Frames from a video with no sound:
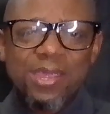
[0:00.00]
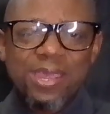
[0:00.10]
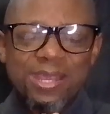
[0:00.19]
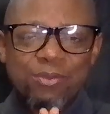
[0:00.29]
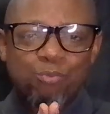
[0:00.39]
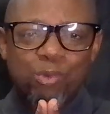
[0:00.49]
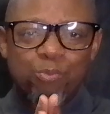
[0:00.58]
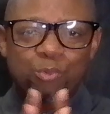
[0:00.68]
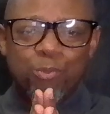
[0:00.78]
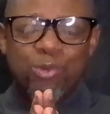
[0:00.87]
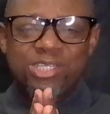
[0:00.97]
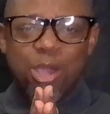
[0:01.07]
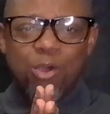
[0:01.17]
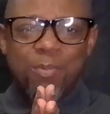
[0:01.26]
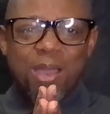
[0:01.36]
and when we
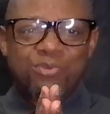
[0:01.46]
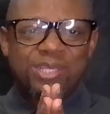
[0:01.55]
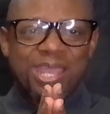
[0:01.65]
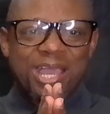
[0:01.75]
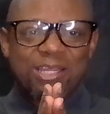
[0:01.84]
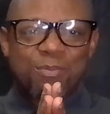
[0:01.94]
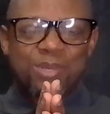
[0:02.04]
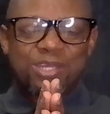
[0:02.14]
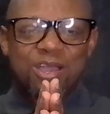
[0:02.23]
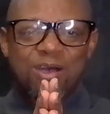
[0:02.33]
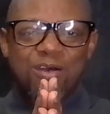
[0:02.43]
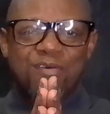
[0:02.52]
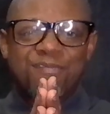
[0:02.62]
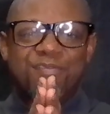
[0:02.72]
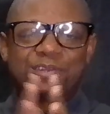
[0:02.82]
talk about the element
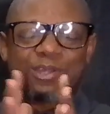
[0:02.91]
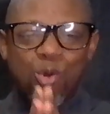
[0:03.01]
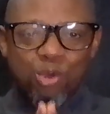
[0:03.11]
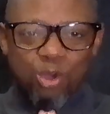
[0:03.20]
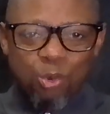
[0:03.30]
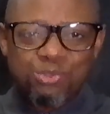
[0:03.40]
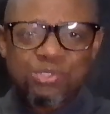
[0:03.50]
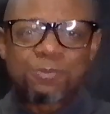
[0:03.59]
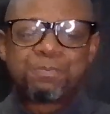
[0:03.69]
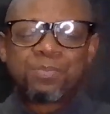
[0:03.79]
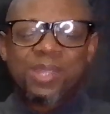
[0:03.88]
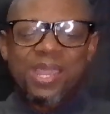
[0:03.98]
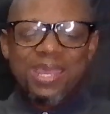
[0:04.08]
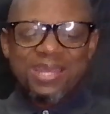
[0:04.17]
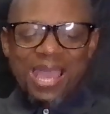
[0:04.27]
of logos
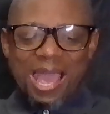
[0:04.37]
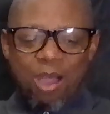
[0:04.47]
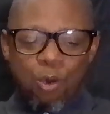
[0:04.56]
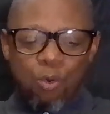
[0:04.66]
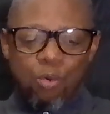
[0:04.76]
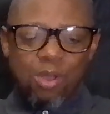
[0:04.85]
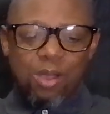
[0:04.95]
and how